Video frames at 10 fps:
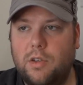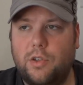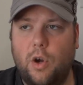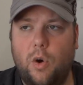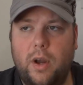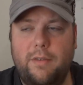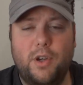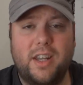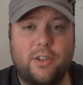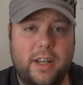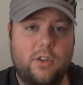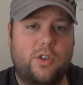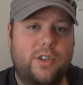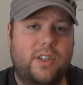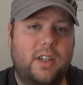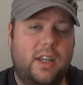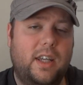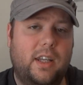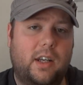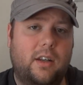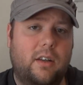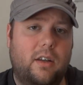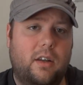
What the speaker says: So if you guys are interested in